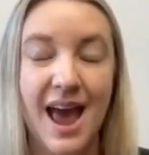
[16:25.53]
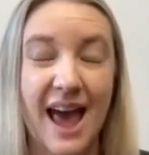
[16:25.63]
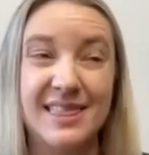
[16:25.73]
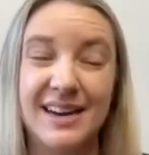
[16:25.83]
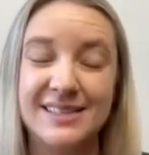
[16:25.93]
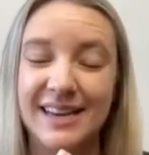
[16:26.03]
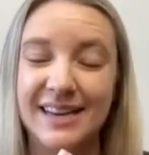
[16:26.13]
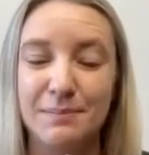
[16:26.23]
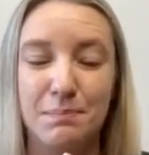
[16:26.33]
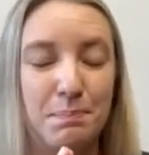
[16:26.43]
And that is
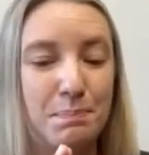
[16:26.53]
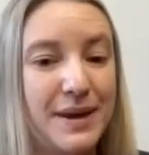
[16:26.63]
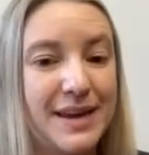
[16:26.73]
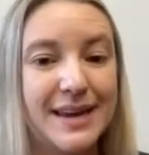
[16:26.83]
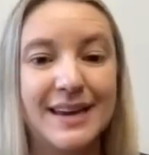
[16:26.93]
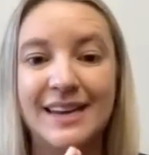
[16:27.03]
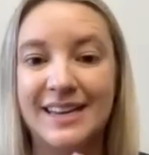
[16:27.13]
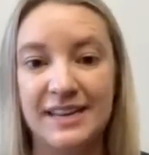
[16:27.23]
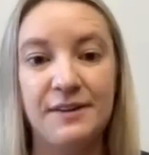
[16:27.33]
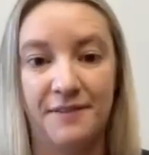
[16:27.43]
a big key